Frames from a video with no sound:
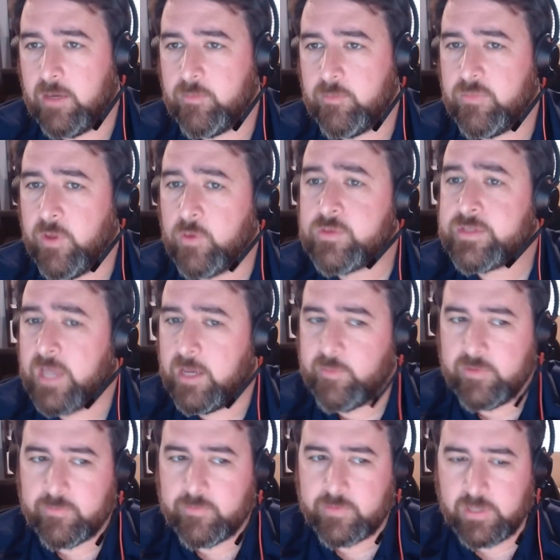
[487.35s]
Those
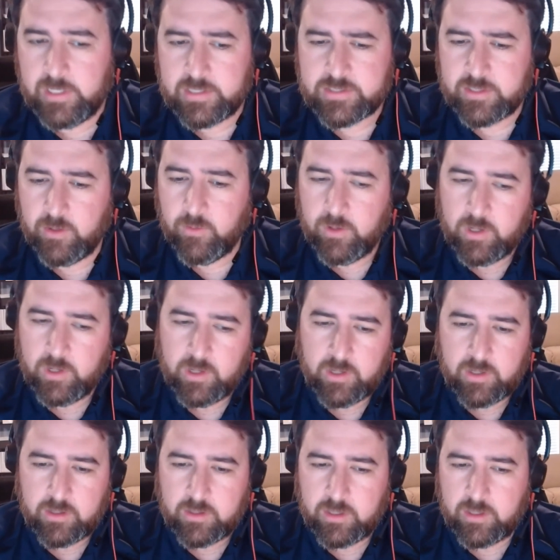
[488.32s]
type of things. So
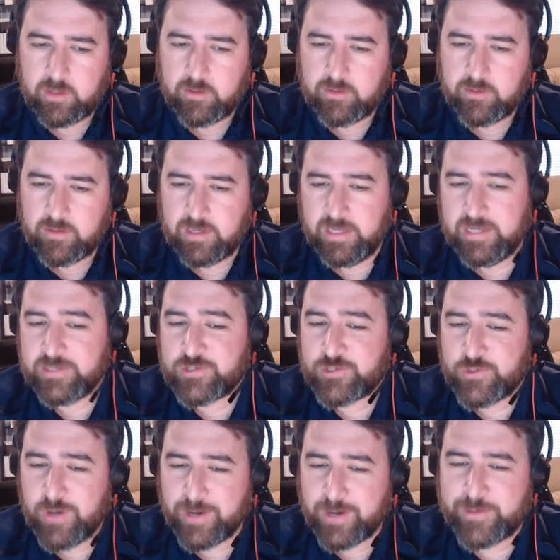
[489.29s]
it is
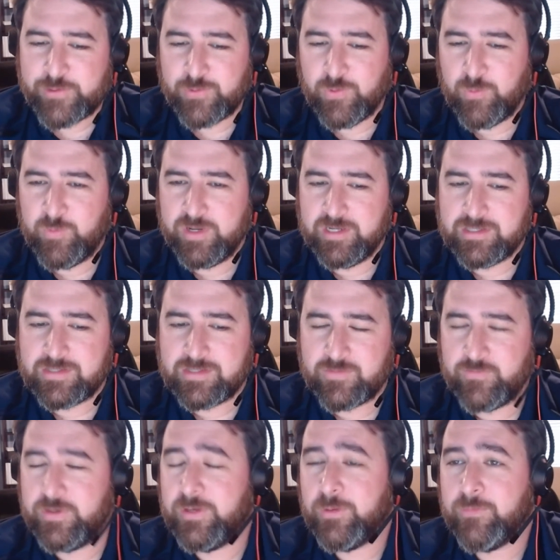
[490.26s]
structural, but it's
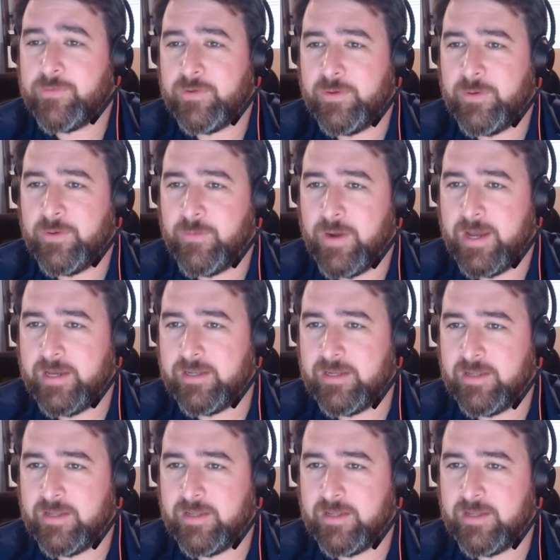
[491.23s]
feel too, right?